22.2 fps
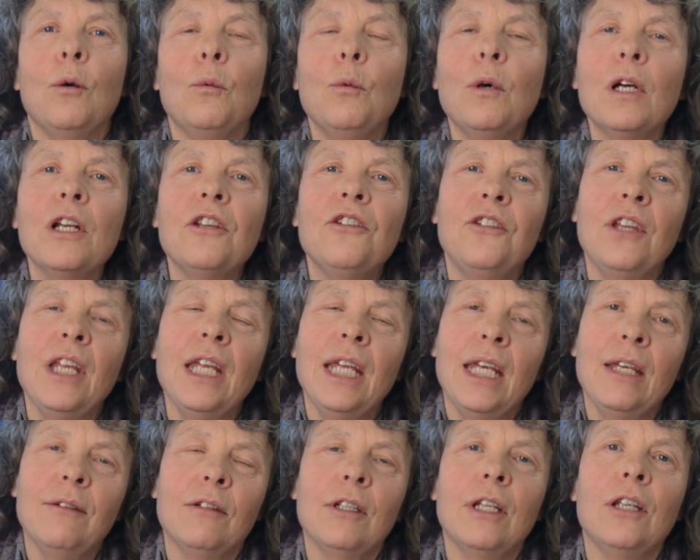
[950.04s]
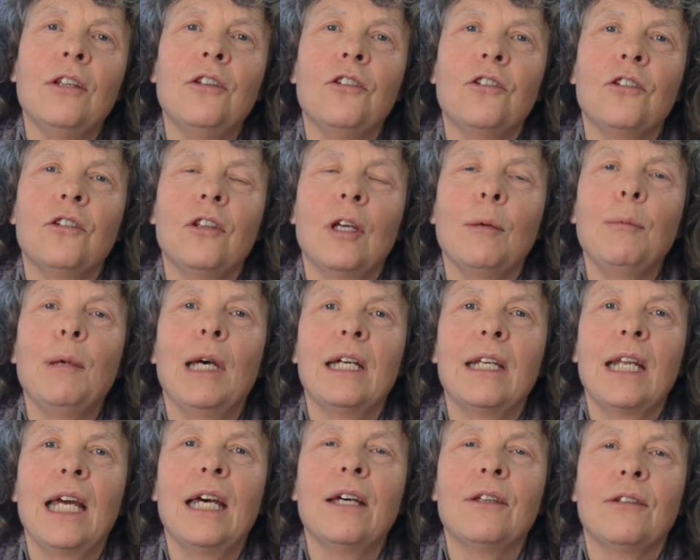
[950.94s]
What is their evidence
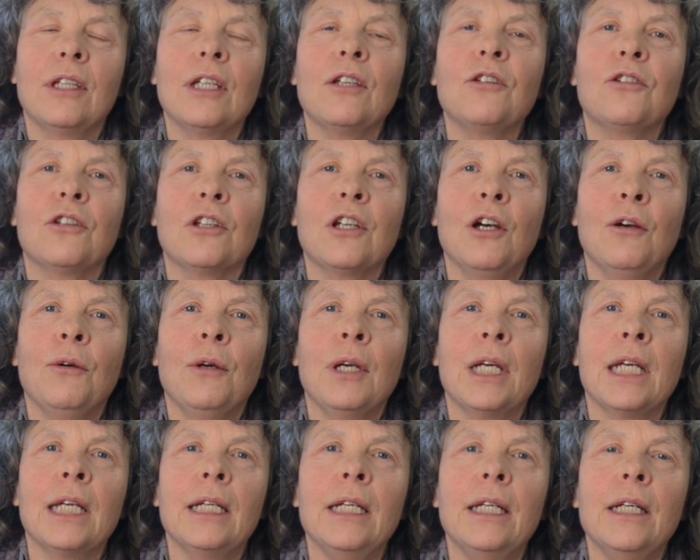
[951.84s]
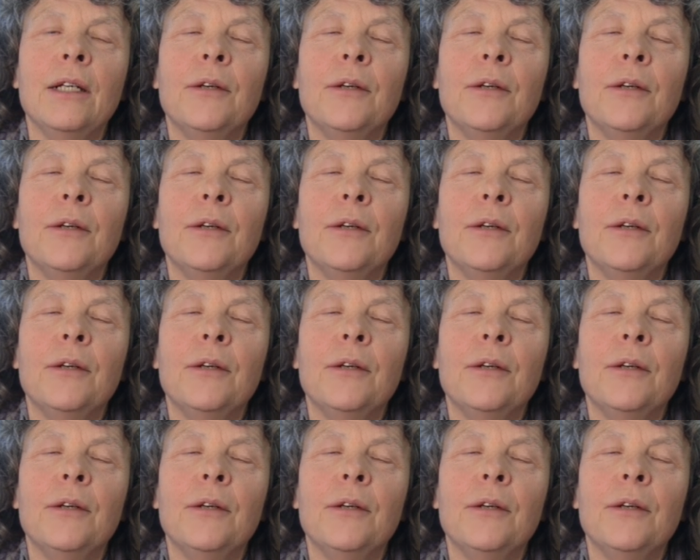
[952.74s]
about how things are going?